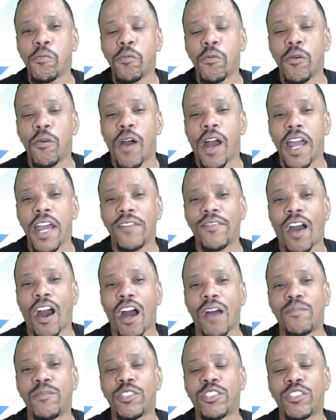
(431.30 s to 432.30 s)
have an
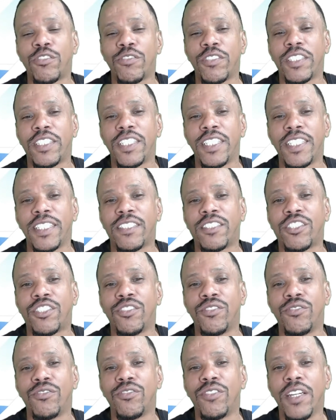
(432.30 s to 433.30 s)
opportunity
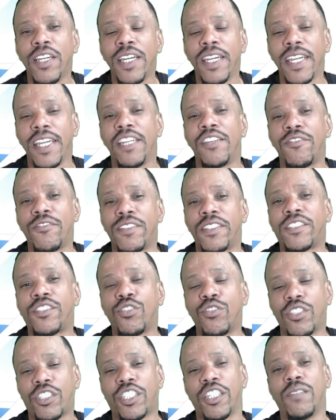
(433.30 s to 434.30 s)
to enter into the
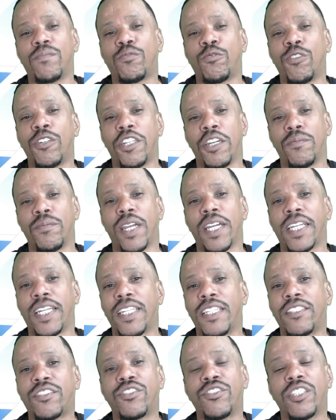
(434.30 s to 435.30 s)
temple. And then when they get
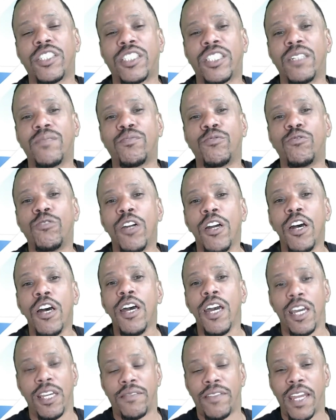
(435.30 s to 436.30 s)
into the temple,
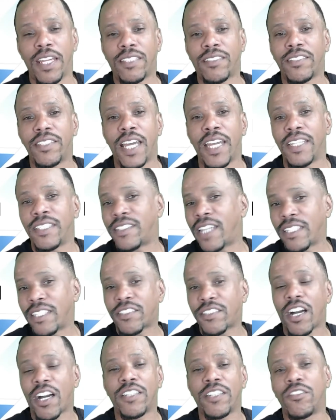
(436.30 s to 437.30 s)
they
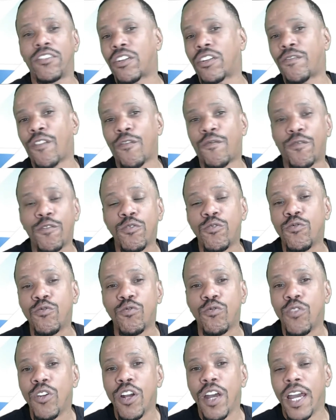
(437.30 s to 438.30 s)
start looking for
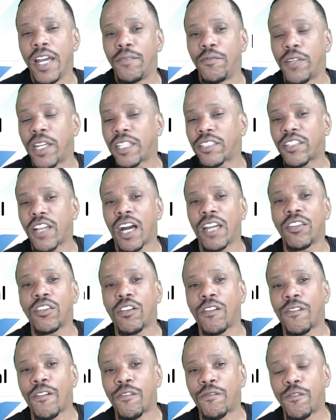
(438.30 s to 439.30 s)
food. And when they start
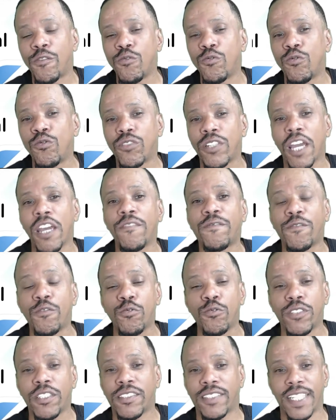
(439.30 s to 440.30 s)
looking for food, their
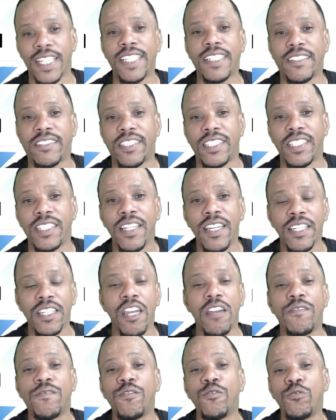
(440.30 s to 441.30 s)
food is energy.
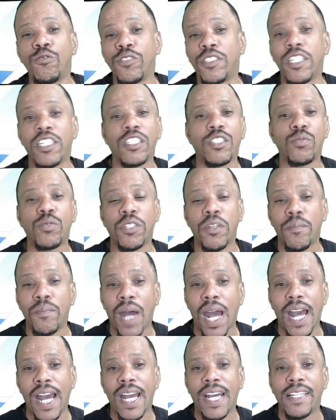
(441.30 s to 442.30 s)
Their food deals with the
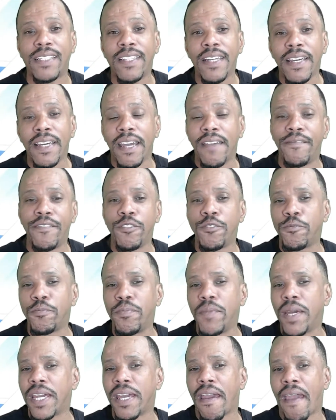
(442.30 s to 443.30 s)
mind. If you
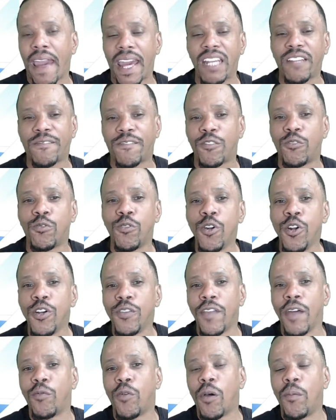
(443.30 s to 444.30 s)
being hateful,
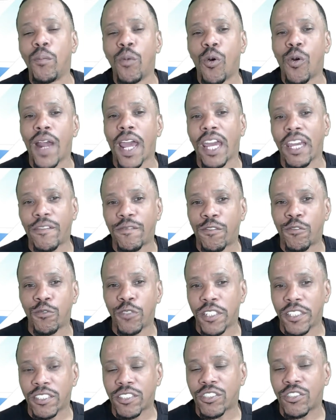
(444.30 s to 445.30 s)
they want more hatefulness